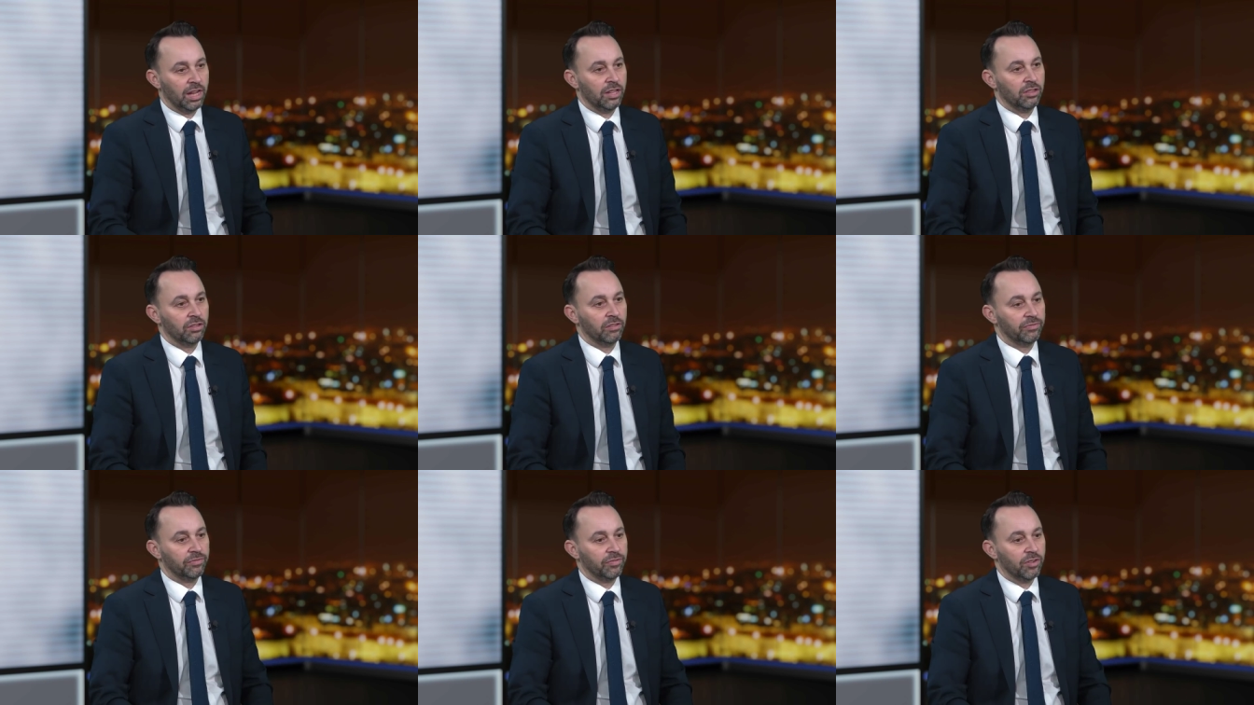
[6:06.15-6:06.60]

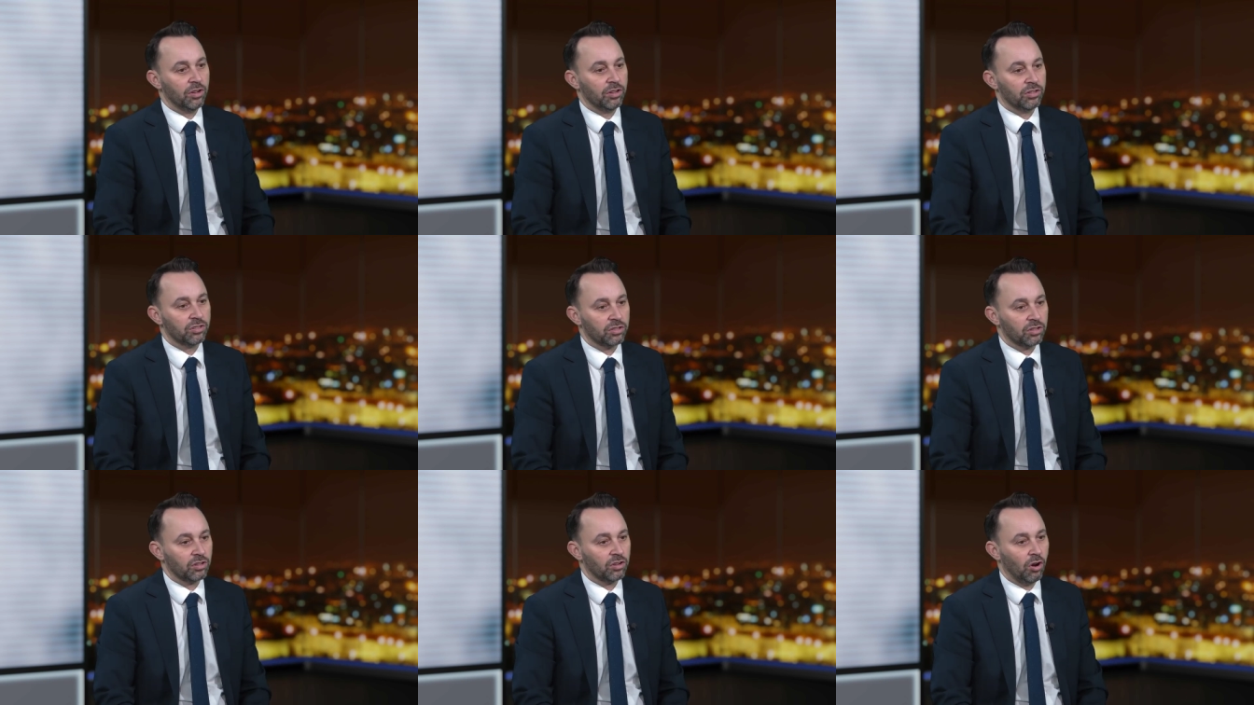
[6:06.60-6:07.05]
in the
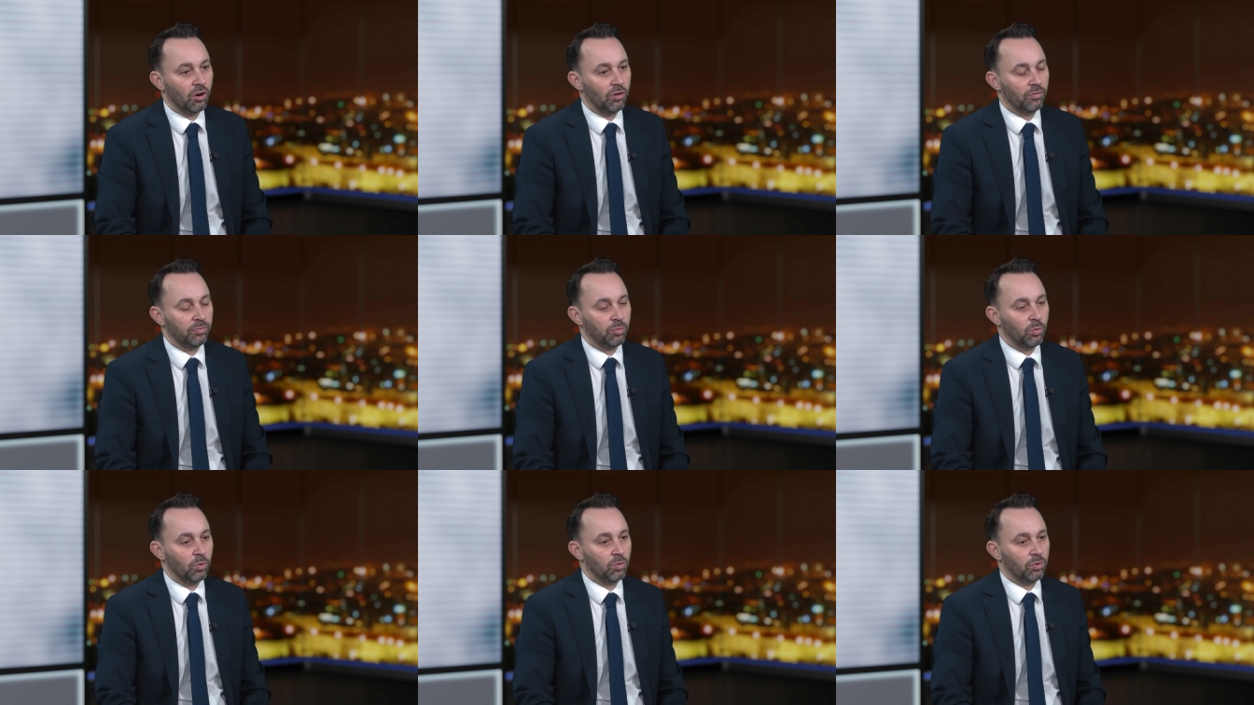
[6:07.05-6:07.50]
first
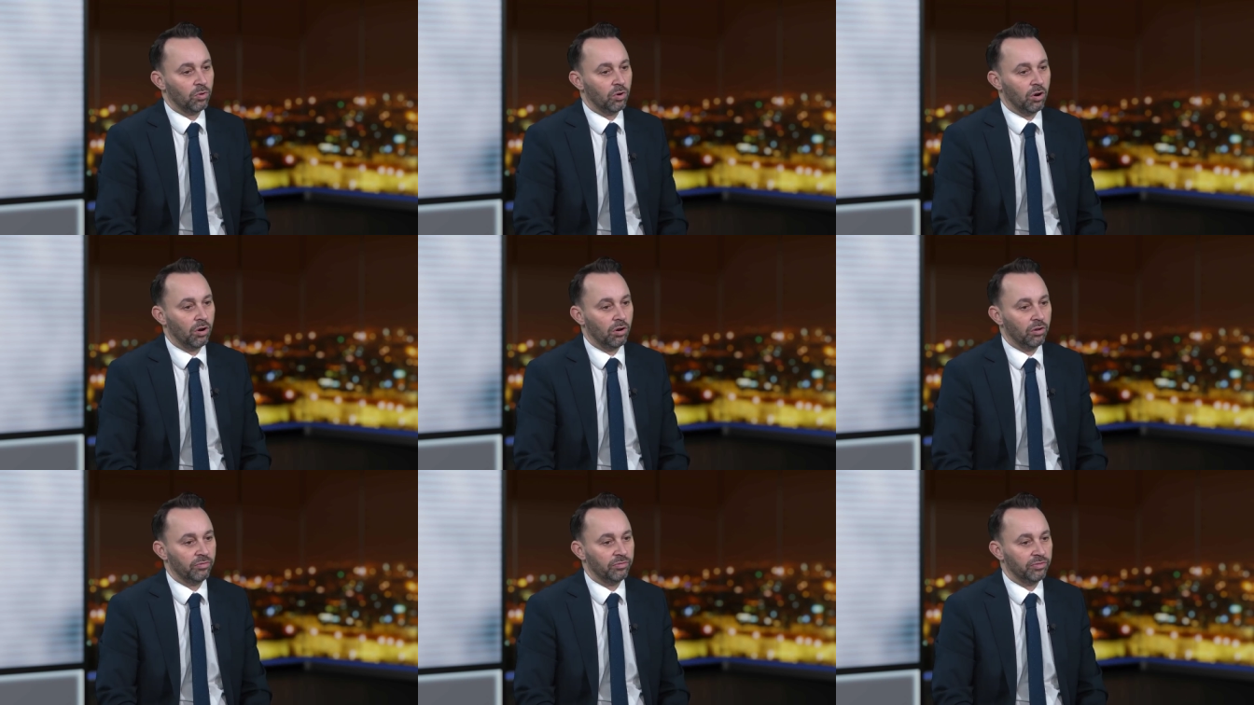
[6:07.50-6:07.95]
Gulf War
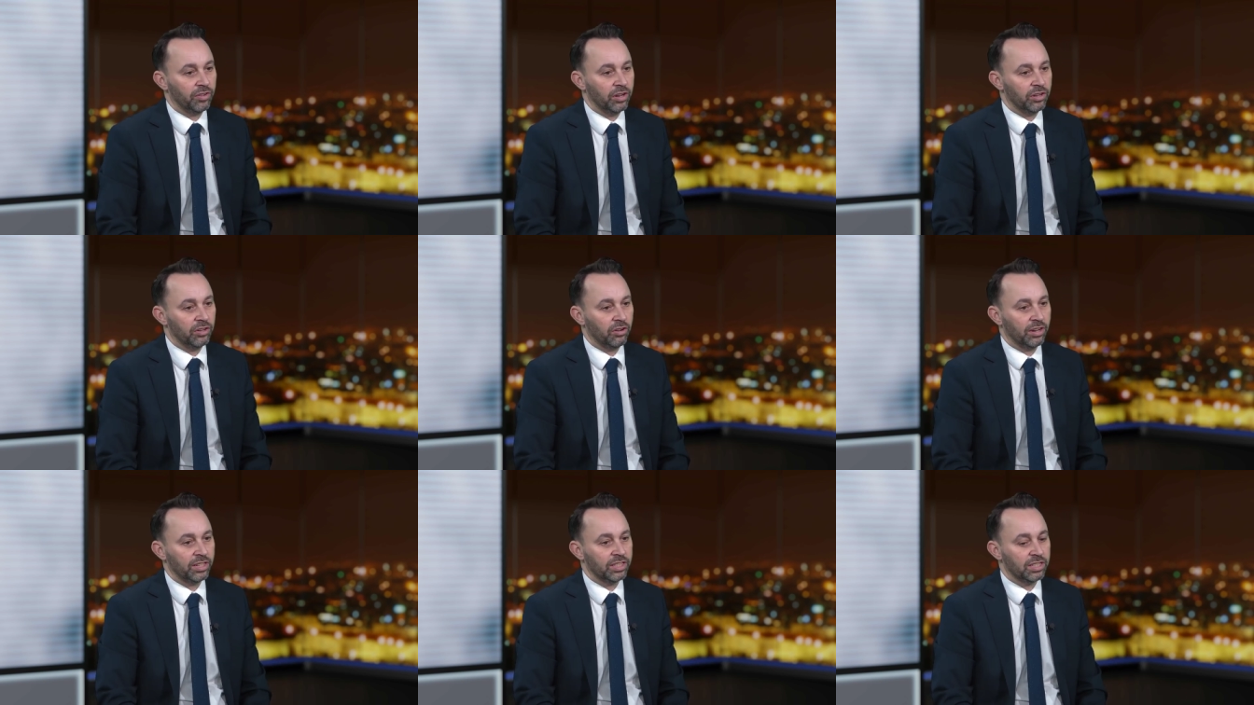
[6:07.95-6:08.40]
of uh,
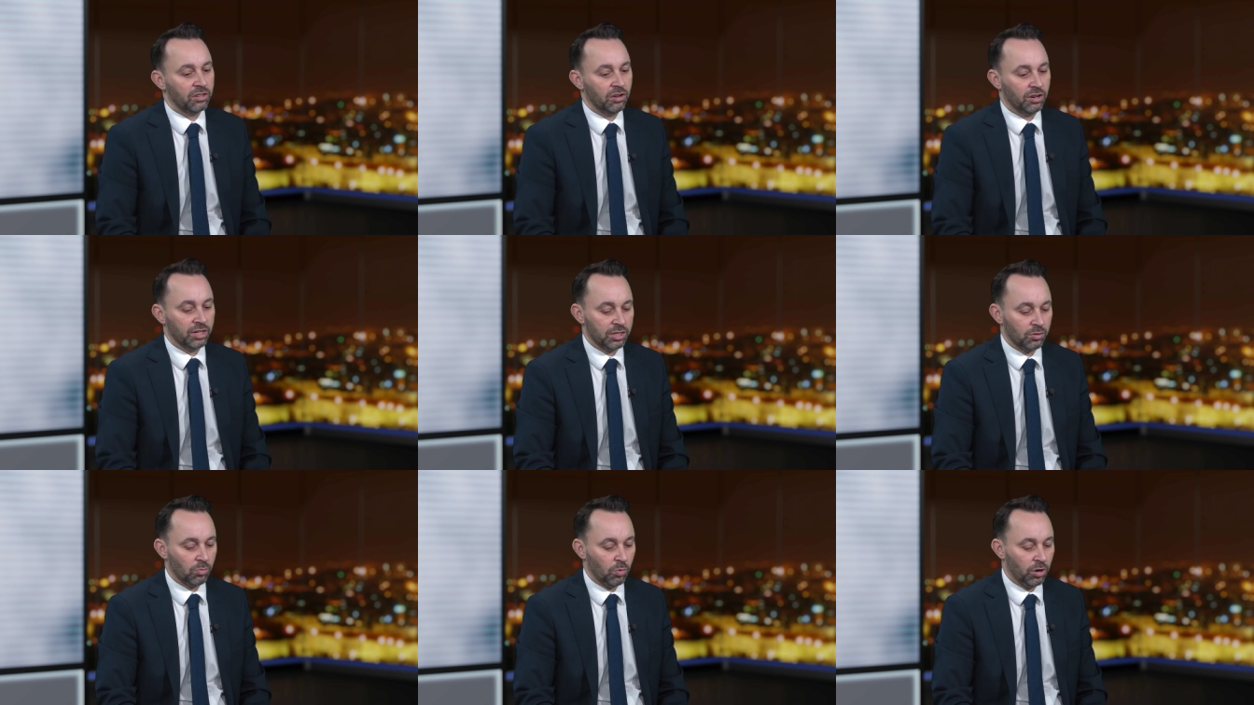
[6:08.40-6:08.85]

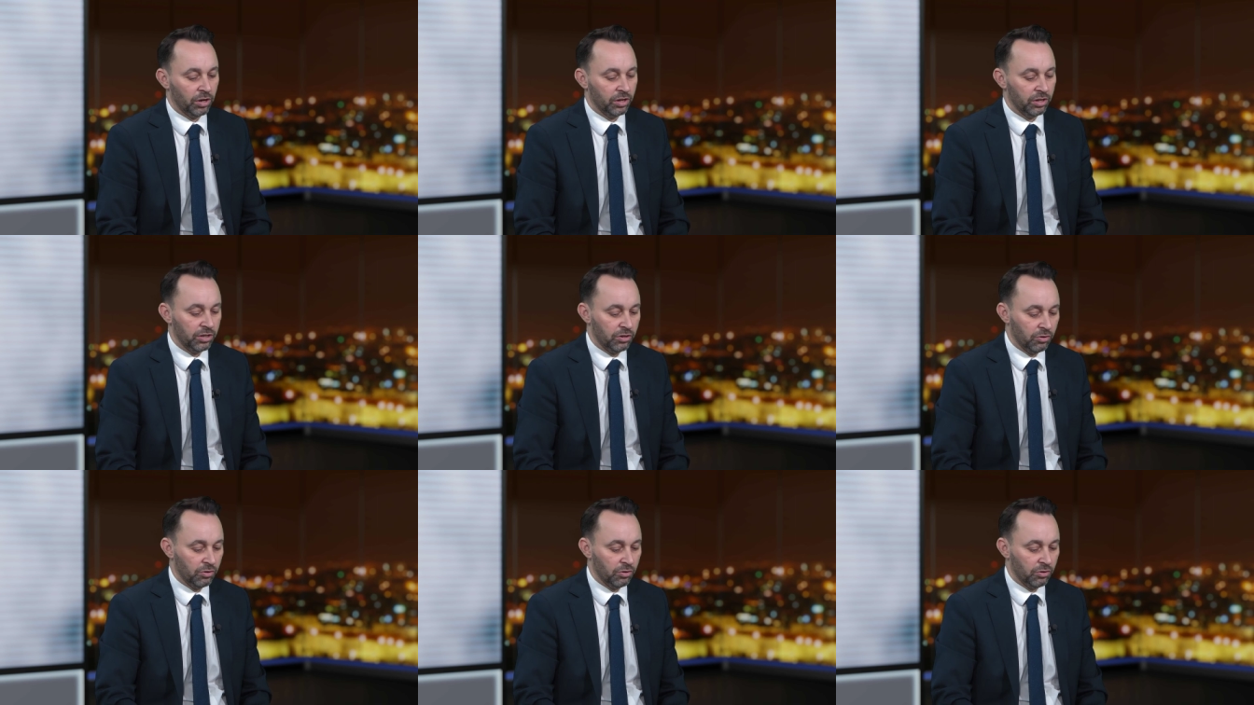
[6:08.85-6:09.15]
1991,